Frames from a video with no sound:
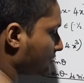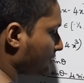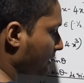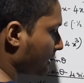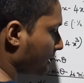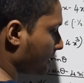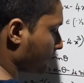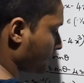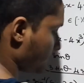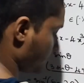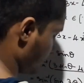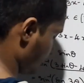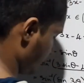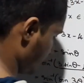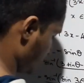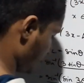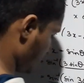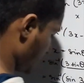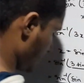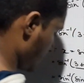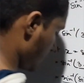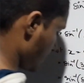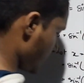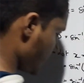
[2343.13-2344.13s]
3.
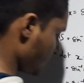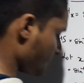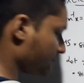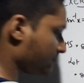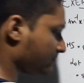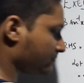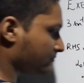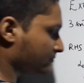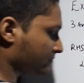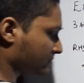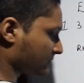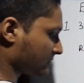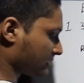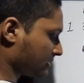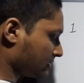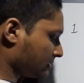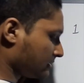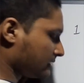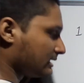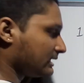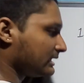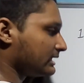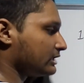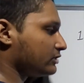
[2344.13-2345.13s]
Okay,
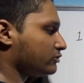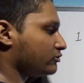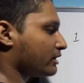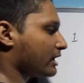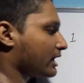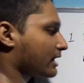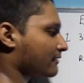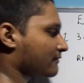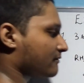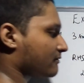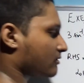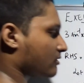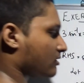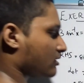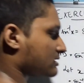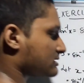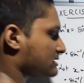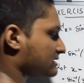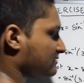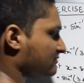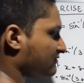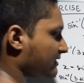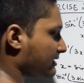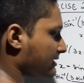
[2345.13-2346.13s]
then you have
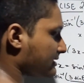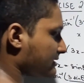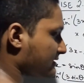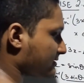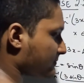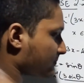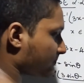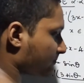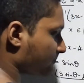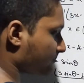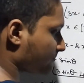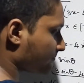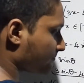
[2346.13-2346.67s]
cos inverse